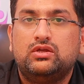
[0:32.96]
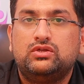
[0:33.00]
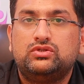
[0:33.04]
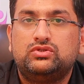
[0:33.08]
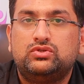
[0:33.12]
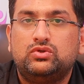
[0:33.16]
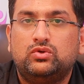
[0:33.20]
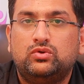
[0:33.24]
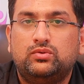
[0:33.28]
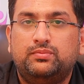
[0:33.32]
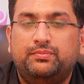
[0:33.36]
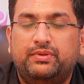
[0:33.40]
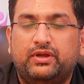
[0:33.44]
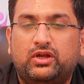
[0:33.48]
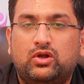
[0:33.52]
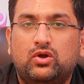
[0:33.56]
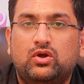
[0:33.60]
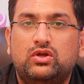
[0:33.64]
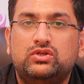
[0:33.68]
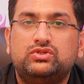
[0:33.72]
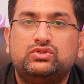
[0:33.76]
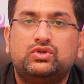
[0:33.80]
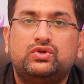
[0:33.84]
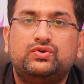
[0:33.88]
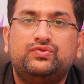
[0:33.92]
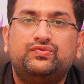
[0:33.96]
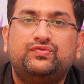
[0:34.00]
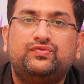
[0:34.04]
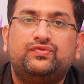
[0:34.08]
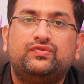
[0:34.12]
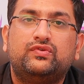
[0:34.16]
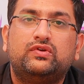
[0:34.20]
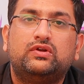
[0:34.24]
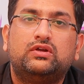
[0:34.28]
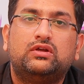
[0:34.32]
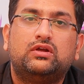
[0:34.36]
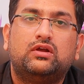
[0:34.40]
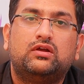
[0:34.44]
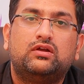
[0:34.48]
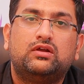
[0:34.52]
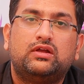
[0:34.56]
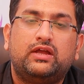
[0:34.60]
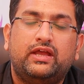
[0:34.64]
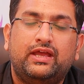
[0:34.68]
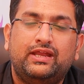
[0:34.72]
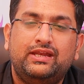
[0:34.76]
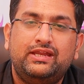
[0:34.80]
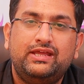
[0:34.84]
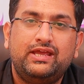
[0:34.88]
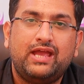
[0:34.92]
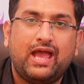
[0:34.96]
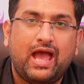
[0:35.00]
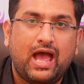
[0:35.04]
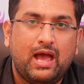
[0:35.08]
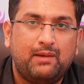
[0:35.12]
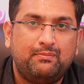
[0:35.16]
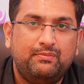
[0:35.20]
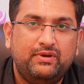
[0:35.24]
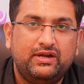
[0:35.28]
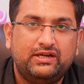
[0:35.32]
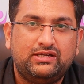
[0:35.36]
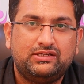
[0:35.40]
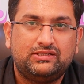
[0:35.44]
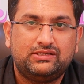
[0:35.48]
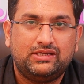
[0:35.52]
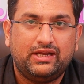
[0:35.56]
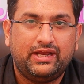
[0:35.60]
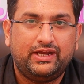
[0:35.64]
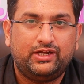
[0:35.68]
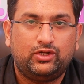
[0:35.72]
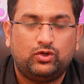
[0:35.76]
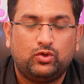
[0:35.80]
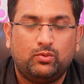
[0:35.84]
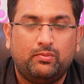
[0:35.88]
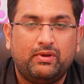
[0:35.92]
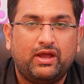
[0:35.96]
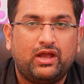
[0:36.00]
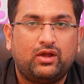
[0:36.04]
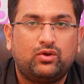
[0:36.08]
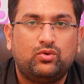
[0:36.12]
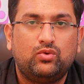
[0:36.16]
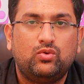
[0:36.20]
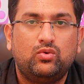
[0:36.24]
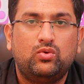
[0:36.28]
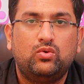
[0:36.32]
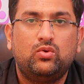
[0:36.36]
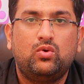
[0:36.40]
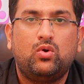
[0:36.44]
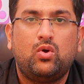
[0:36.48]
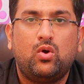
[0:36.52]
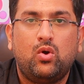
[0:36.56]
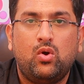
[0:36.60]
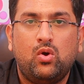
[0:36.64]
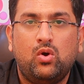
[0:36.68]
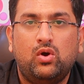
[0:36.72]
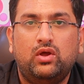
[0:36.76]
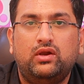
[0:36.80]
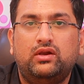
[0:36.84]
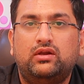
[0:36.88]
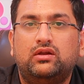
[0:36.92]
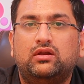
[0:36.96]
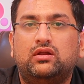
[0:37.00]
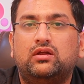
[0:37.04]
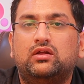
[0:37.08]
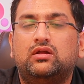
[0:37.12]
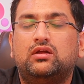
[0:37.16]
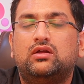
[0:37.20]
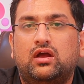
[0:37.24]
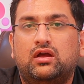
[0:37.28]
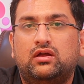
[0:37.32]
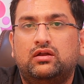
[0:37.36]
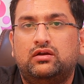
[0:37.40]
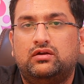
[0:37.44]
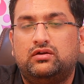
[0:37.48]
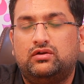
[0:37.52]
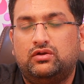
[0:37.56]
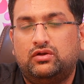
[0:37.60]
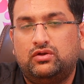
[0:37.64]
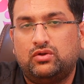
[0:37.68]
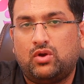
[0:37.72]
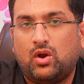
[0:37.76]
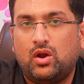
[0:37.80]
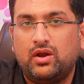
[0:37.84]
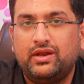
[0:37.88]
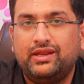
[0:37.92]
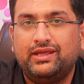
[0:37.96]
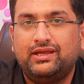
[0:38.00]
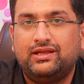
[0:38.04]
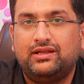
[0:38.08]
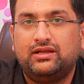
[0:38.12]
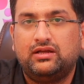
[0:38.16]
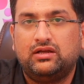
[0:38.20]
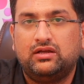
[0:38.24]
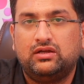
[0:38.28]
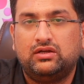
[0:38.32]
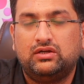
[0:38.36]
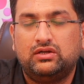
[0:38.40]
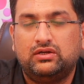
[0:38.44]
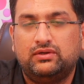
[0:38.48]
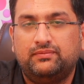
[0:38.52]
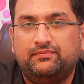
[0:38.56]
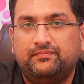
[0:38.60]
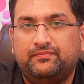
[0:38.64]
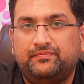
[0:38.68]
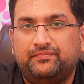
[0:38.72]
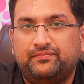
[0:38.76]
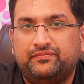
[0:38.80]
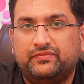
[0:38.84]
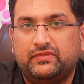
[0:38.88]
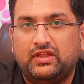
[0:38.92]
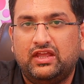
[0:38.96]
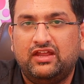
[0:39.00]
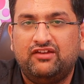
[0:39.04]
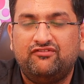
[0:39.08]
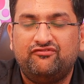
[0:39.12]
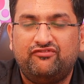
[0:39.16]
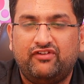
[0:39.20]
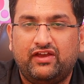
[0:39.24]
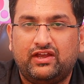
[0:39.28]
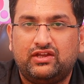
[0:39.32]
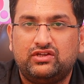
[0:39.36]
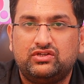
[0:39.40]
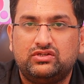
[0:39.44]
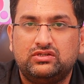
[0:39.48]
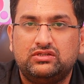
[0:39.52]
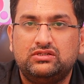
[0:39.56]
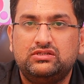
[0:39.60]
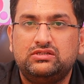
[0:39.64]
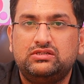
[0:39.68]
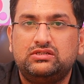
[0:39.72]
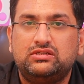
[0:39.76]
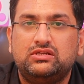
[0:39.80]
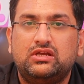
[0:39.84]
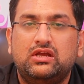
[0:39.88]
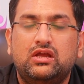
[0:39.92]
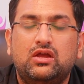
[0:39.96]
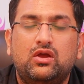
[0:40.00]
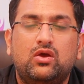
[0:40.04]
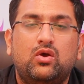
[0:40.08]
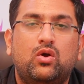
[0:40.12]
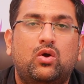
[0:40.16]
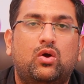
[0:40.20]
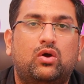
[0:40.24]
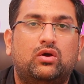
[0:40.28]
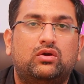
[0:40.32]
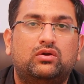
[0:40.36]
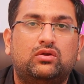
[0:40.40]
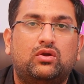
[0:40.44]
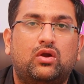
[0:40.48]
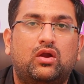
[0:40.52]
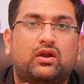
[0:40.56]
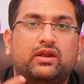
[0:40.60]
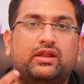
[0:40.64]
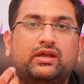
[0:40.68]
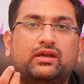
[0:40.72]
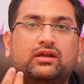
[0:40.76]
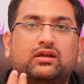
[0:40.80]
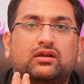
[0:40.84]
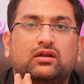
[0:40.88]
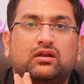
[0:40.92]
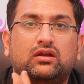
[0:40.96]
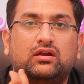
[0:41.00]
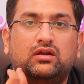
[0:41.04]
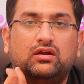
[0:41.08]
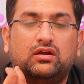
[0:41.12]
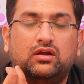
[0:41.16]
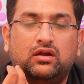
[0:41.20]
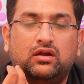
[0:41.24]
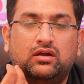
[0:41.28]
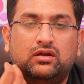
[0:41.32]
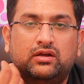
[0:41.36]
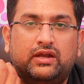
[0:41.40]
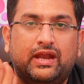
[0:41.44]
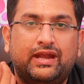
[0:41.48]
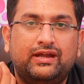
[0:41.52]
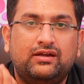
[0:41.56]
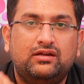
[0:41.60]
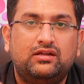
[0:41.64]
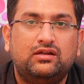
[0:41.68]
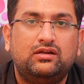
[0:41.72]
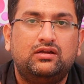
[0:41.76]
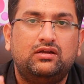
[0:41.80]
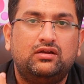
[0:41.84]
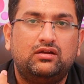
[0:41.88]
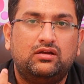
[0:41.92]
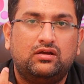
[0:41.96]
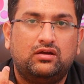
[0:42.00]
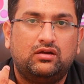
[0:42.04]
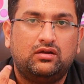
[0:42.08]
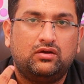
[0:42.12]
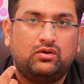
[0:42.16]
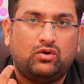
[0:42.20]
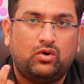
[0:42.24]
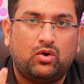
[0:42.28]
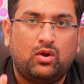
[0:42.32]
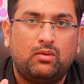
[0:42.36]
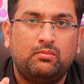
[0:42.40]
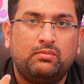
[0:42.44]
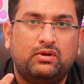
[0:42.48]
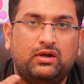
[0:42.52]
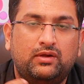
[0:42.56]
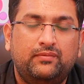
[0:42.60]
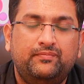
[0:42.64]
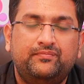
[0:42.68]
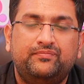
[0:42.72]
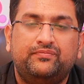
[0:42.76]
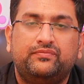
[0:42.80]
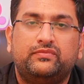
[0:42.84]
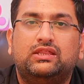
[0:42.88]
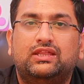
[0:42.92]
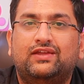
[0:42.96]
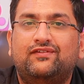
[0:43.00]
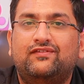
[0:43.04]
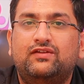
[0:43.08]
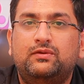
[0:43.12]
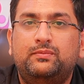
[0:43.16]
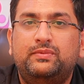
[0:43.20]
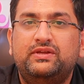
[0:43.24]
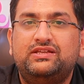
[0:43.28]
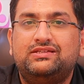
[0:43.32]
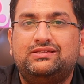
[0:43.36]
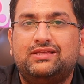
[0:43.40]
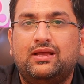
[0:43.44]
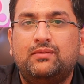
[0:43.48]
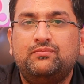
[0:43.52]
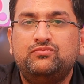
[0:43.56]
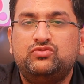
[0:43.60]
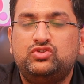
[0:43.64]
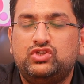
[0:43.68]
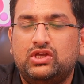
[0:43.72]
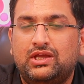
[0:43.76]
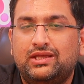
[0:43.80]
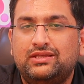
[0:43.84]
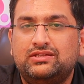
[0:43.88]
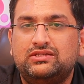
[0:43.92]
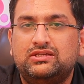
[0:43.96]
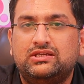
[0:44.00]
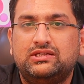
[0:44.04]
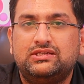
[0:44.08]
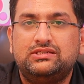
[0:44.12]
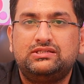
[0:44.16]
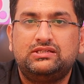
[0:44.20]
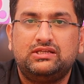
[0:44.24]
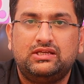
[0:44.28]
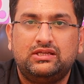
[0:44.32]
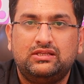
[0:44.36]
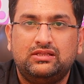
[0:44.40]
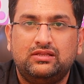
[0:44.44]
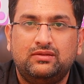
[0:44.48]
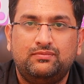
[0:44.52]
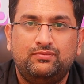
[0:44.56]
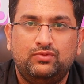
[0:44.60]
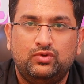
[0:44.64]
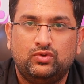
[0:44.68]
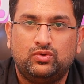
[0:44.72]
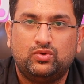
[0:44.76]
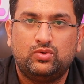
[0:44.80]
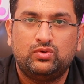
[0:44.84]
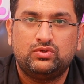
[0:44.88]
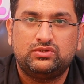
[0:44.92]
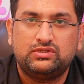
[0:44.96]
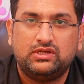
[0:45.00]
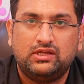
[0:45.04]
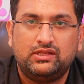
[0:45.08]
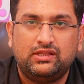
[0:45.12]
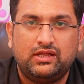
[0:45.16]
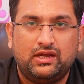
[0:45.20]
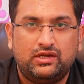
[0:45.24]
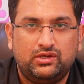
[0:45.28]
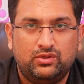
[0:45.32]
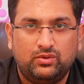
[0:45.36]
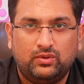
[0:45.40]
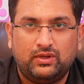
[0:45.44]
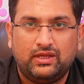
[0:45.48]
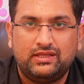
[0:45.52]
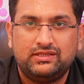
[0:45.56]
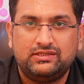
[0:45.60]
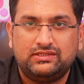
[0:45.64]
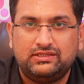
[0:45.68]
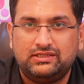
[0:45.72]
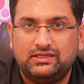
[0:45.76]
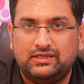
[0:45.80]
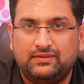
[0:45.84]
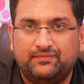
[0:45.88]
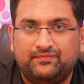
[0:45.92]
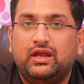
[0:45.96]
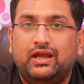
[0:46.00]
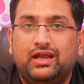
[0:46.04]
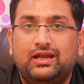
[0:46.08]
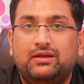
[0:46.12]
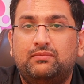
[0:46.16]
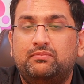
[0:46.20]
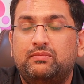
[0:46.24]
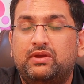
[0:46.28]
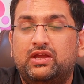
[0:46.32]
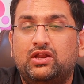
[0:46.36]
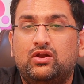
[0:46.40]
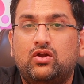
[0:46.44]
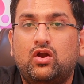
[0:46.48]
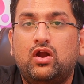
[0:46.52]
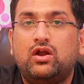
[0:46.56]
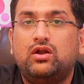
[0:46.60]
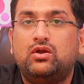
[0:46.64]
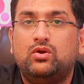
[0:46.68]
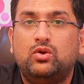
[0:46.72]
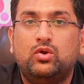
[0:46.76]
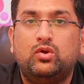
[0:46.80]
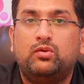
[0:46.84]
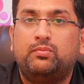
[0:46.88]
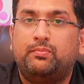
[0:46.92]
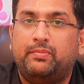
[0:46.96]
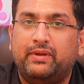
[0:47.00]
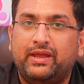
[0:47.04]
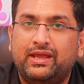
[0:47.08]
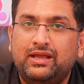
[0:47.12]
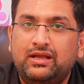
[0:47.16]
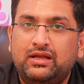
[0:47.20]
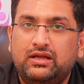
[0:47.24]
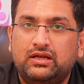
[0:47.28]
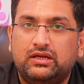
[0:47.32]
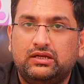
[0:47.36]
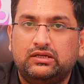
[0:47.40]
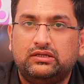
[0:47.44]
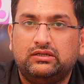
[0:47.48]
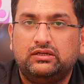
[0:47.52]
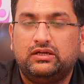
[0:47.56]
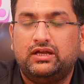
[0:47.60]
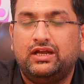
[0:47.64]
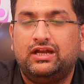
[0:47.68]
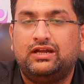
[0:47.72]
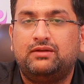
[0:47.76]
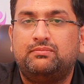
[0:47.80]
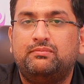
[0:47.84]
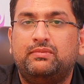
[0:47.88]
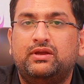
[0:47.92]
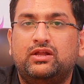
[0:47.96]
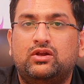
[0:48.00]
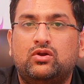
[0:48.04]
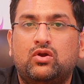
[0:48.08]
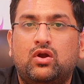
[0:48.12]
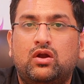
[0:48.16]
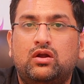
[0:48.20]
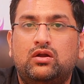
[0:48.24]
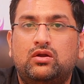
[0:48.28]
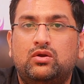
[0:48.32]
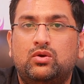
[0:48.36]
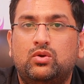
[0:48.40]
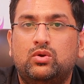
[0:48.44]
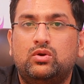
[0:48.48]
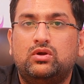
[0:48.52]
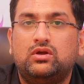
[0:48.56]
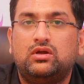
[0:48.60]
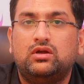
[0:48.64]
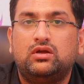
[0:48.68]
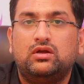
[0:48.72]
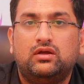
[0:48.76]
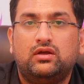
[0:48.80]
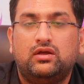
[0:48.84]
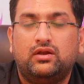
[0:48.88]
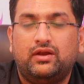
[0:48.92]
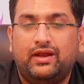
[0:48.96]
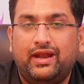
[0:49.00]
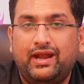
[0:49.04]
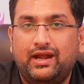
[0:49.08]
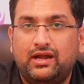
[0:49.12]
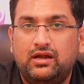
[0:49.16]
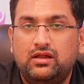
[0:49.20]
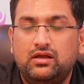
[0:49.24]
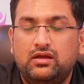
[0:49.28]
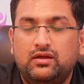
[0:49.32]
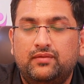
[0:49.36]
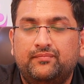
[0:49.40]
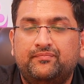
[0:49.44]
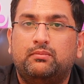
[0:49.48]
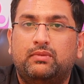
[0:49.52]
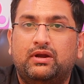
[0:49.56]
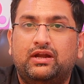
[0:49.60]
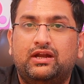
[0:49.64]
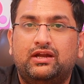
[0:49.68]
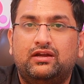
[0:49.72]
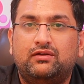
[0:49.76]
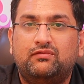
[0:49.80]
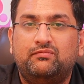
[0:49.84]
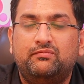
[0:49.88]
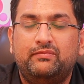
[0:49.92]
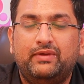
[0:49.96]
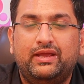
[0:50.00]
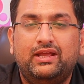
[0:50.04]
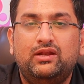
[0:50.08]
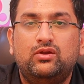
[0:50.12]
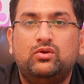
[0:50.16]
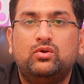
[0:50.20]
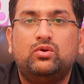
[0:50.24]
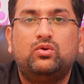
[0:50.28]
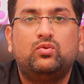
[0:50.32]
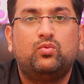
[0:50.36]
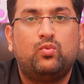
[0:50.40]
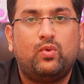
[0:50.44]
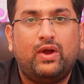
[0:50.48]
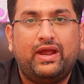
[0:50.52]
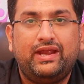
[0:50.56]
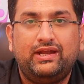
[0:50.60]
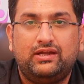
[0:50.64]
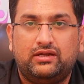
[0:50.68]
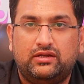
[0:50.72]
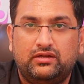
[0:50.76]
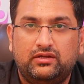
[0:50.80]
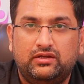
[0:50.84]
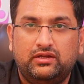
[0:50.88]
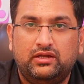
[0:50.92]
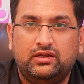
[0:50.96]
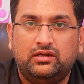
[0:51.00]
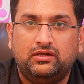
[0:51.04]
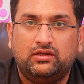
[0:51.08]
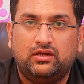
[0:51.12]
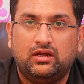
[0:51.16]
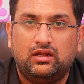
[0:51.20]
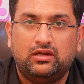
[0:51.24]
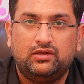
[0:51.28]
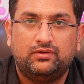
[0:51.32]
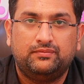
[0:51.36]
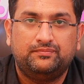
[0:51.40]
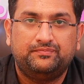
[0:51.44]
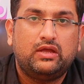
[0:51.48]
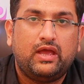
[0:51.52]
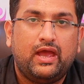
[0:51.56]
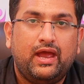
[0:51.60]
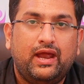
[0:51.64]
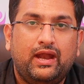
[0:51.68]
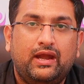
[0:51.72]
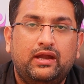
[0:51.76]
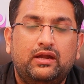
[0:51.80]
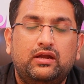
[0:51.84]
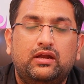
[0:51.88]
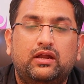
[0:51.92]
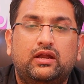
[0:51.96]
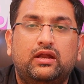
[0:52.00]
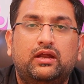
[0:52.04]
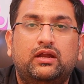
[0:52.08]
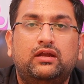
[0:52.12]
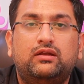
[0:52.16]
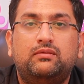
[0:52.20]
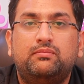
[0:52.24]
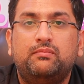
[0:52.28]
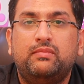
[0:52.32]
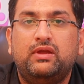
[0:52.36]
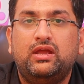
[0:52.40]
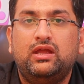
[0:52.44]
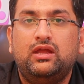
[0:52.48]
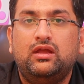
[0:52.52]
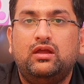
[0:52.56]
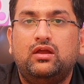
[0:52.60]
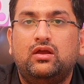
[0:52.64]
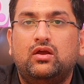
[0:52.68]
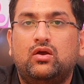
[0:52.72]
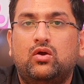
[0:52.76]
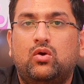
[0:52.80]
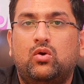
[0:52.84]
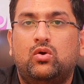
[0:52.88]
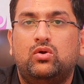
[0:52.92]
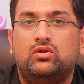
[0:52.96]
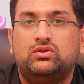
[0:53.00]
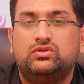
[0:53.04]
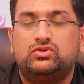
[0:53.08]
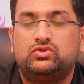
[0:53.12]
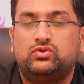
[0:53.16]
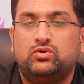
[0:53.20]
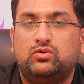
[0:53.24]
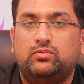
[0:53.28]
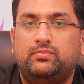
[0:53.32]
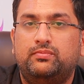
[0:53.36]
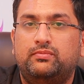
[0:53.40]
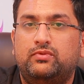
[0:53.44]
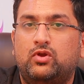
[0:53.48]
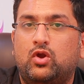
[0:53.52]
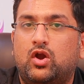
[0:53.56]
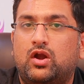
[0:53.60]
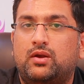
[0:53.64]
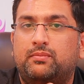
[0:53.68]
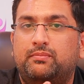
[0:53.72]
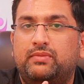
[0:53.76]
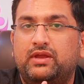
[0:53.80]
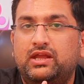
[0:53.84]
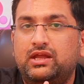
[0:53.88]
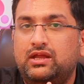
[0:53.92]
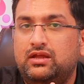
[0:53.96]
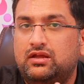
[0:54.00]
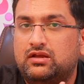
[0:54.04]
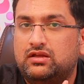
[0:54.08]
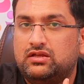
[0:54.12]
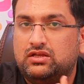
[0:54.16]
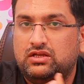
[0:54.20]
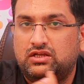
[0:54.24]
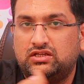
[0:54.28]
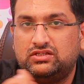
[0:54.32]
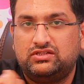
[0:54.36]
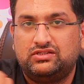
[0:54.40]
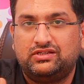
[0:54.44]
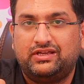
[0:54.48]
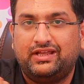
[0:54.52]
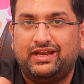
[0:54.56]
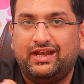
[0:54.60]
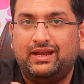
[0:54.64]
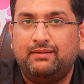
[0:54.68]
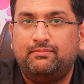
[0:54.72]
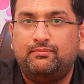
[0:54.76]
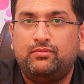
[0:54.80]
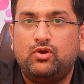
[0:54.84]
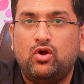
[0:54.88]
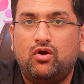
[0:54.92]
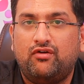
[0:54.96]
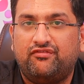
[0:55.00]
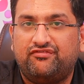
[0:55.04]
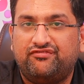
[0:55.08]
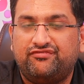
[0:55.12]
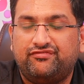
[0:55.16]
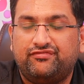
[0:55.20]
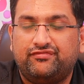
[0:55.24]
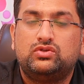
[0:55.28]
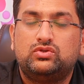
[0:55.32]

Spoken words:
So, because of any habits like tobacco or chronic infections or chronic dental trauma, there will be some changes in the mucosa that you can see. It may not look pink, it may not look red, but it may look white in color, and it may also not be scraped off.